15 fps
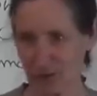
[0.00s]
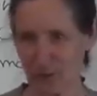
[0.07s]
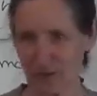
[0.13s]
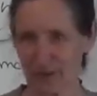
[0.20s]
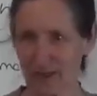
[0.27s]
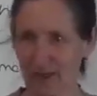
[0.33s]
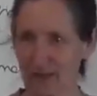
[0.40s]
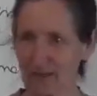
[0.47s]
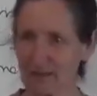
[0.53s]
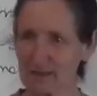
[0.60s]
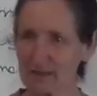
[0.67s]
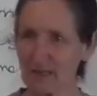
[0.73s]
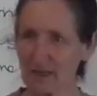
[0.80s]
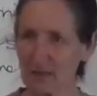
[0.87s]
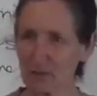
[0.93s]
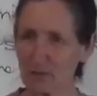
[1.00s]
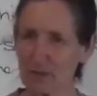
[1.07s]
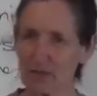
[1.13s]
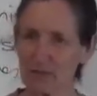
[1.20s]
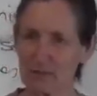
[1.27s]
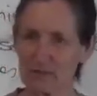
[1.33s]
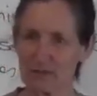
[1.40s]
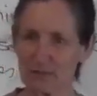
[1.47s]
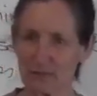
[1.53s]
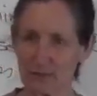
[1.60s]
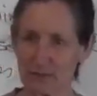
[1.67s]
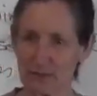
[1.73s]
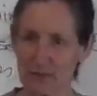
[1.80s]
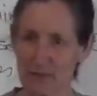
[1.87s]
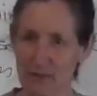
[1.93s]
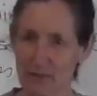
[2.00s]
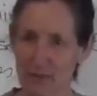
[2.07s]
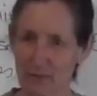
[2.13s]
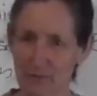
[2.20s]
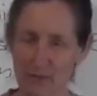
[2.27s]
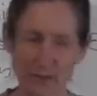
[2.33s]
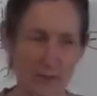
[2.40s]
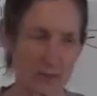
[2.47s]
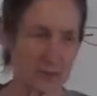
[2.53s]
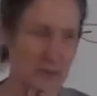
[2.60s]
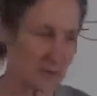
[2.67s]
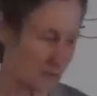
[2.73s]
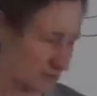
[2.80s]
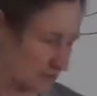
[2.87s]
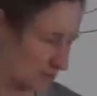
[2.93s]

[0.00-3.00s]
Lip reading: do it again. It's like William's foot. Because